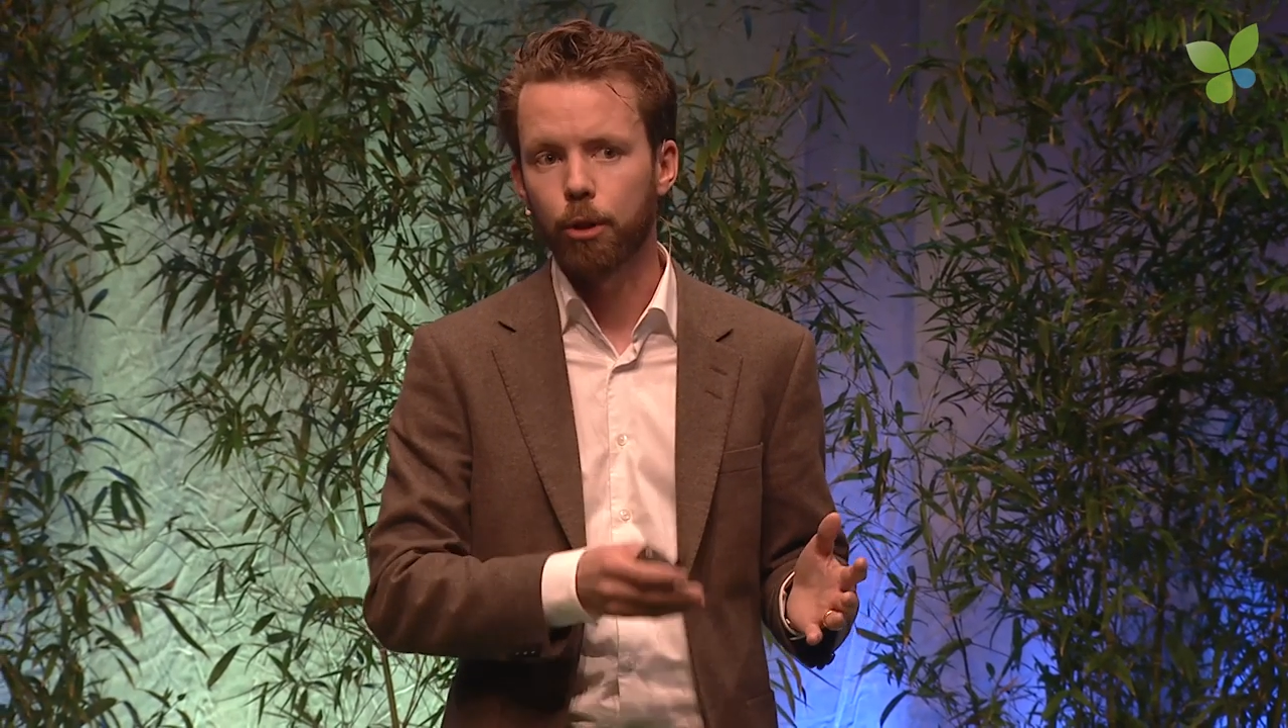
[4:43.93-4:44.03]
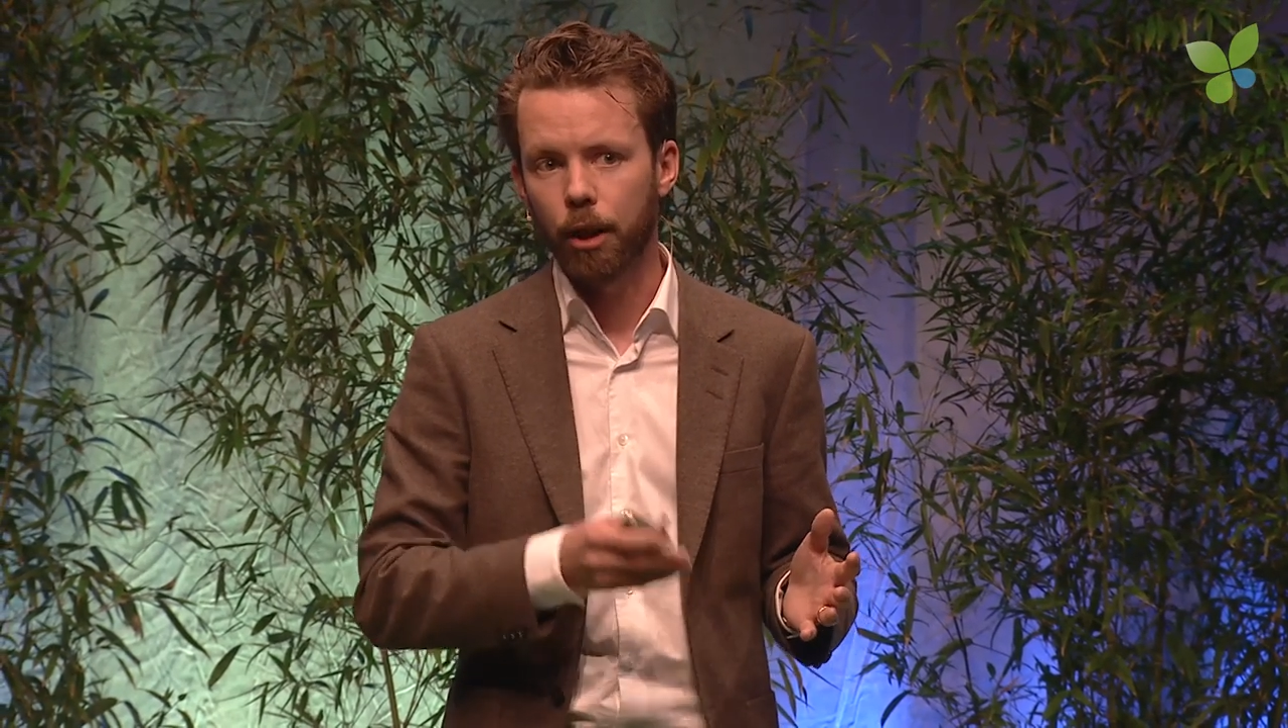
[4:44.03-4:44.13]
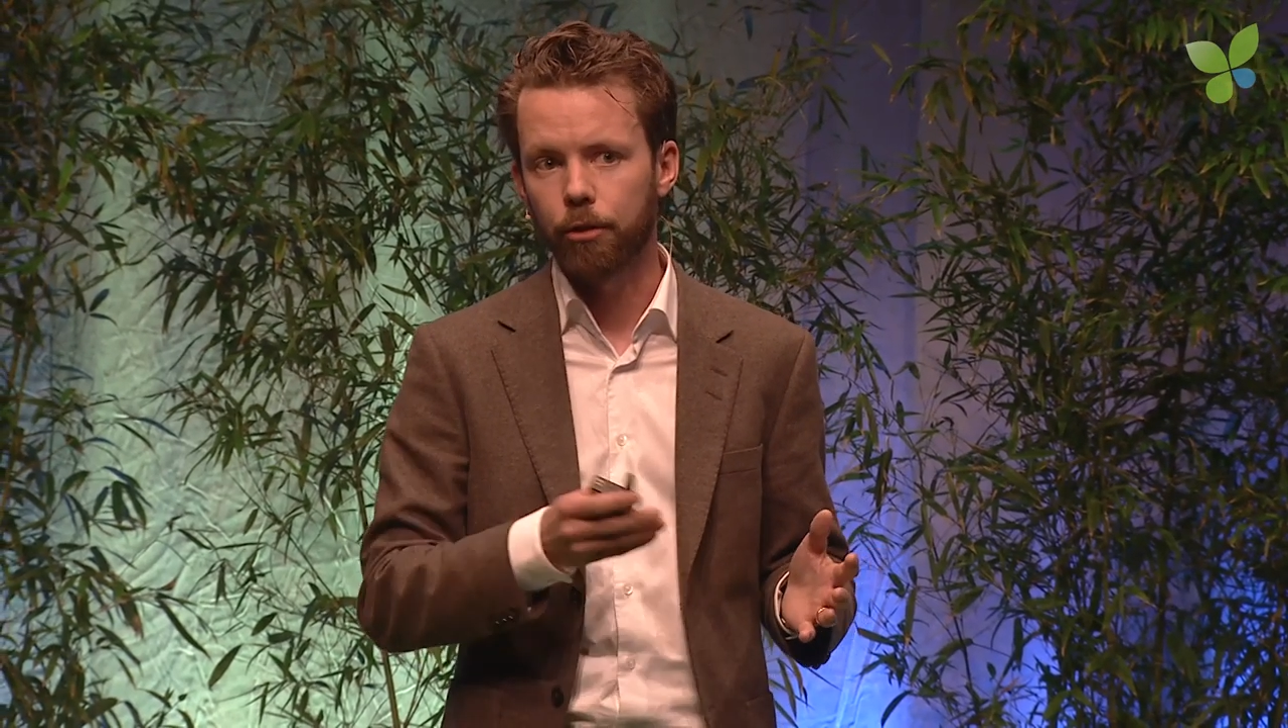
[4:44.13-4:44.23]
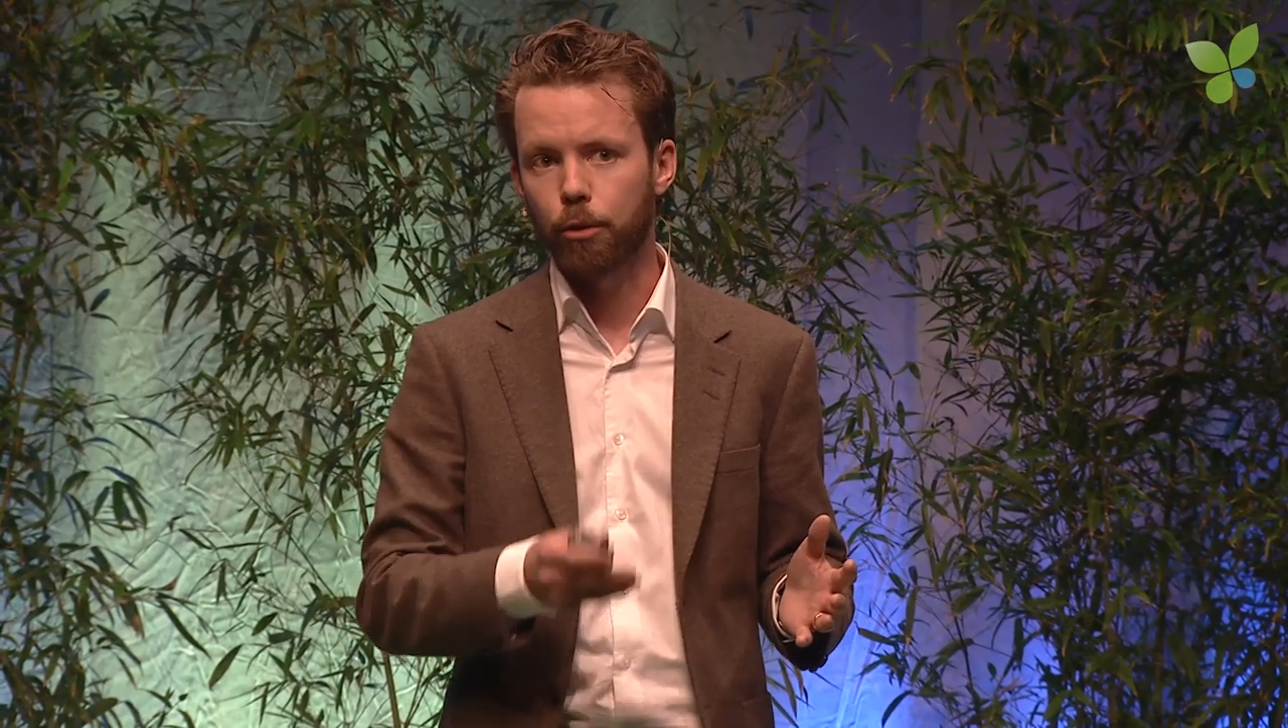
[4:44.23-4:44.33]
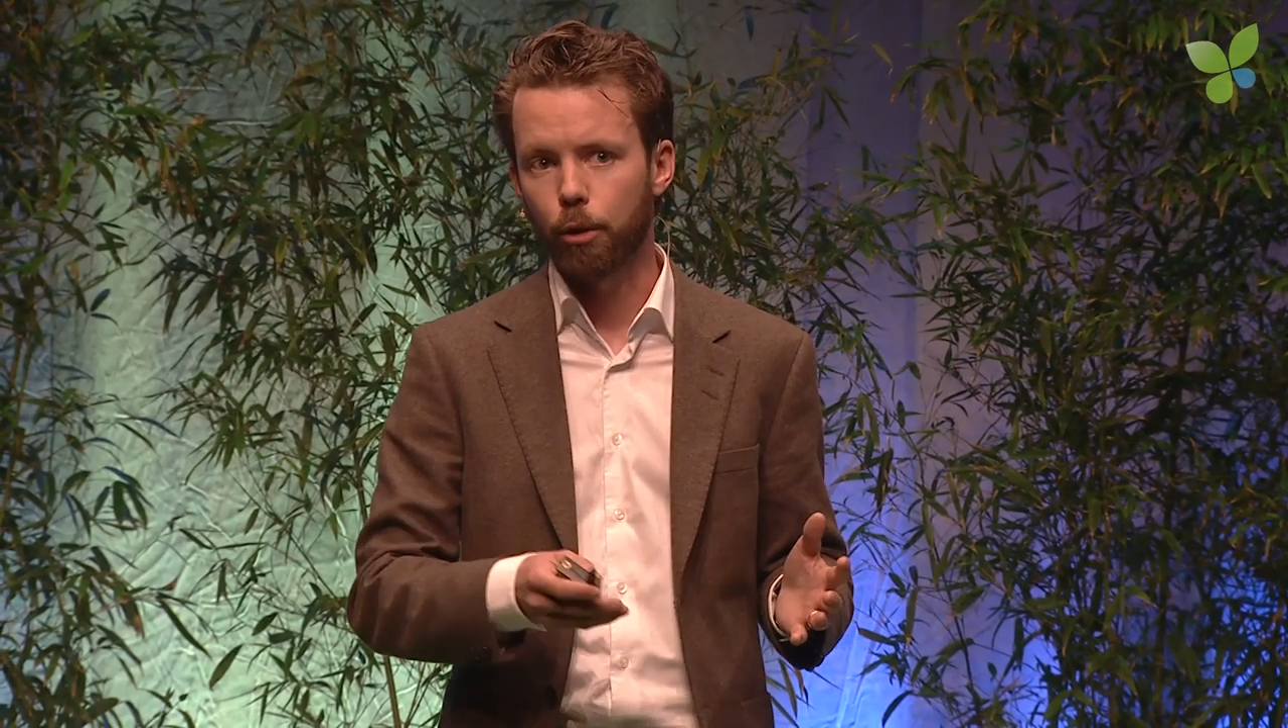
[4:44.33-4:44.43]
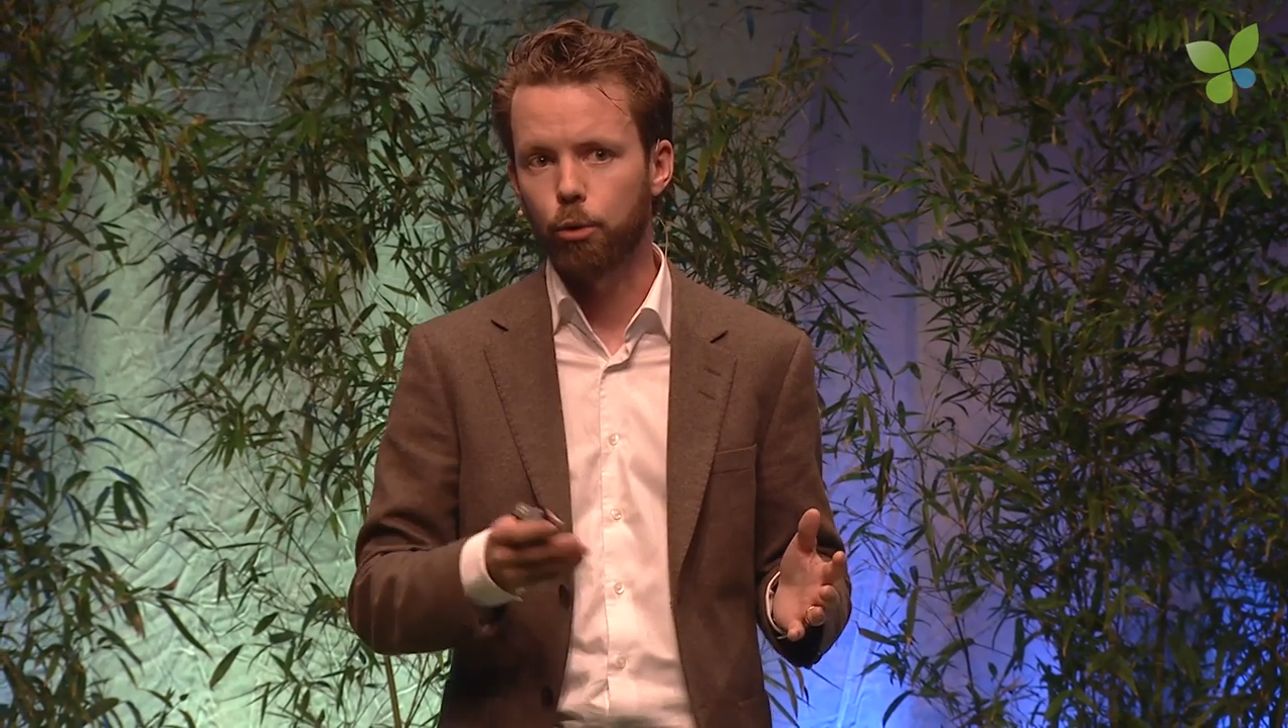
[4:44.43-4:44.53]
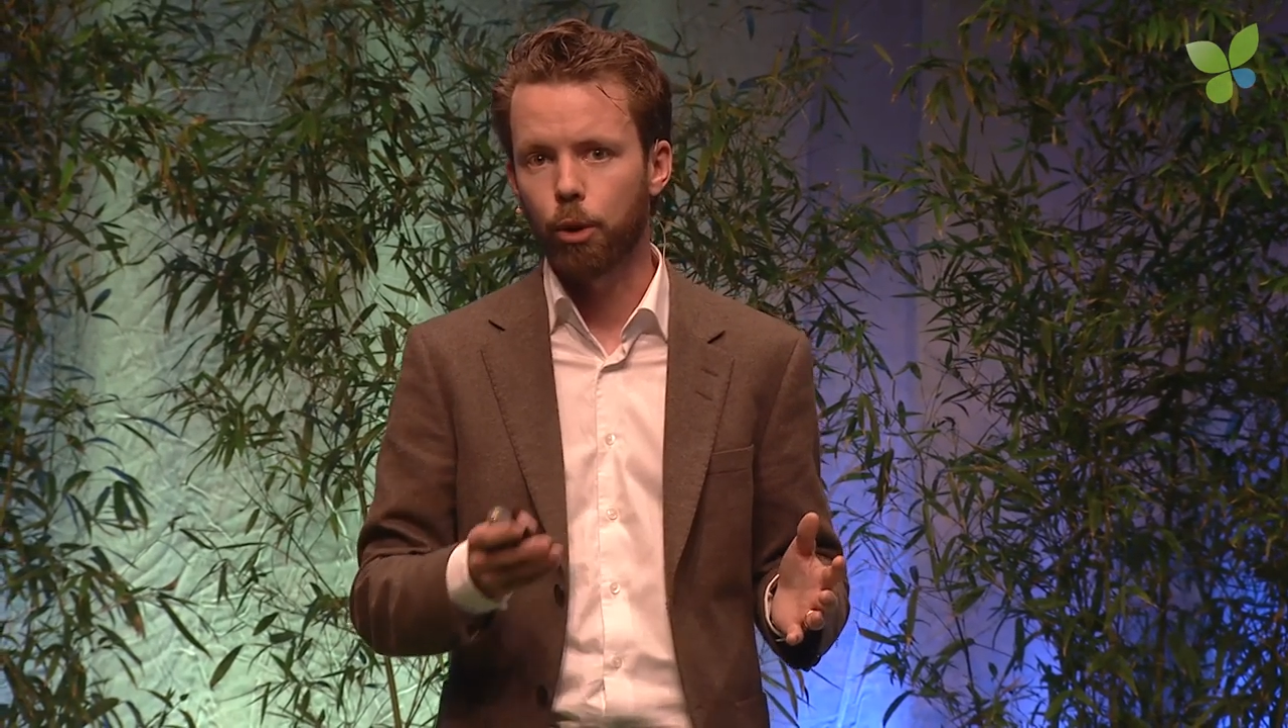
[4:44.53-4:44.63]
you answer those